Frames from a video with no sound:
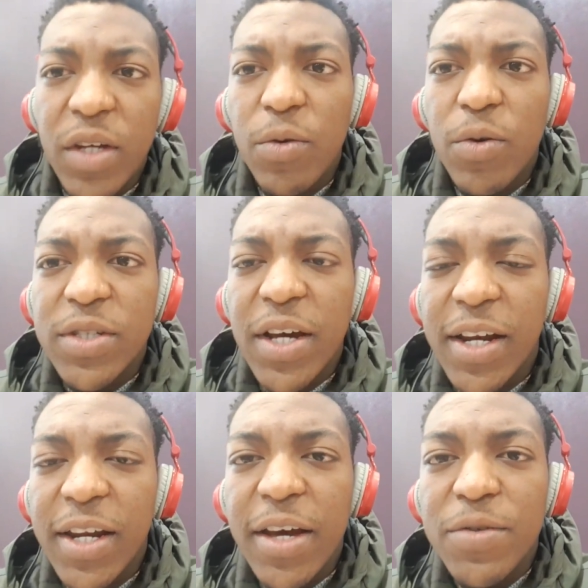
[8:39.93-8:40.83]
Was I
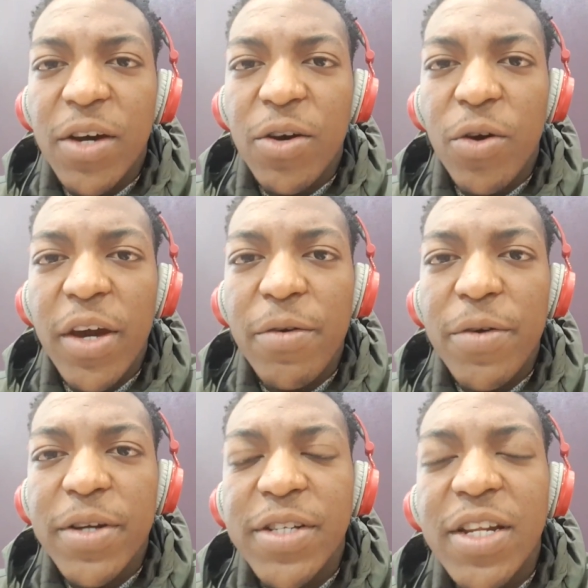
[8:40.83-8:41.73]
clear? Was I
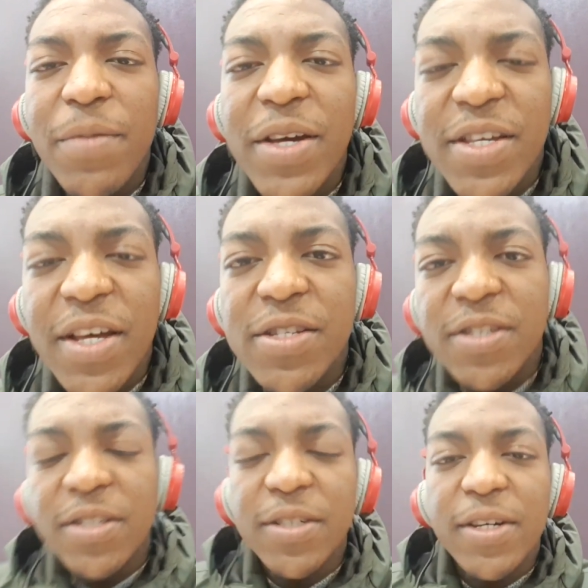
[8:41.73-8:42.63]
coherent? Did it make sense?
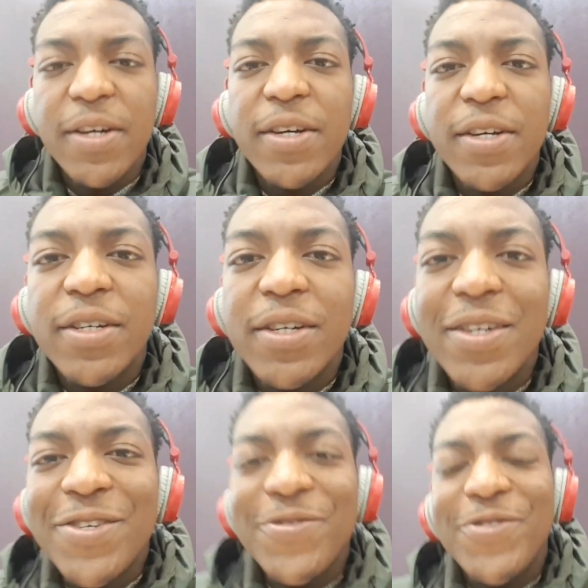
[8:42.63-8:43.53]
Do
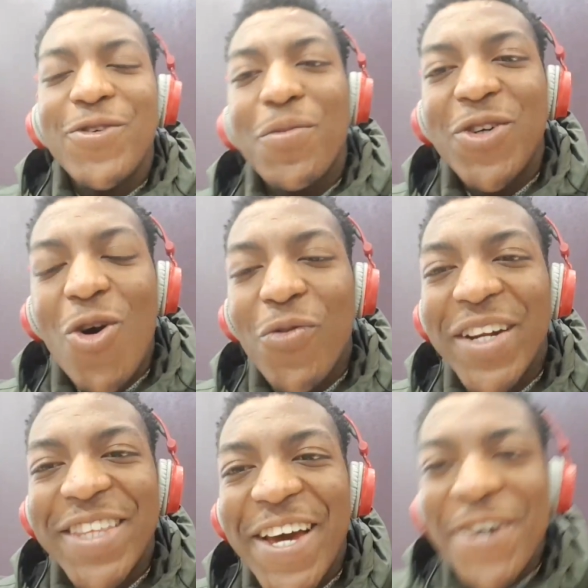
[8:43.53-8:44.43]
you want me to go over
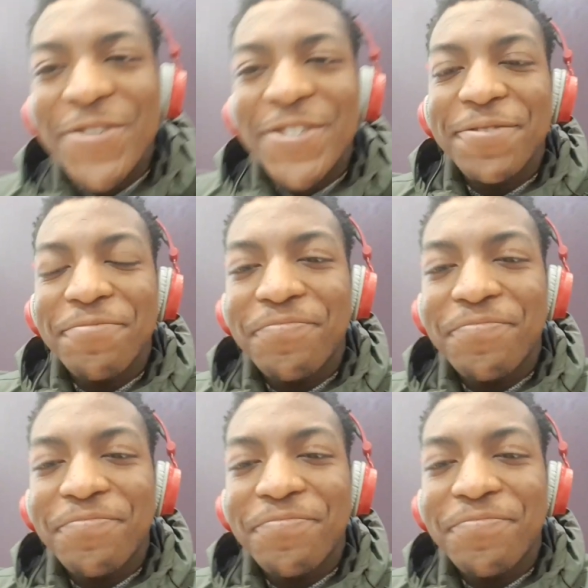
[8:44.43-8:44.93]
anything else?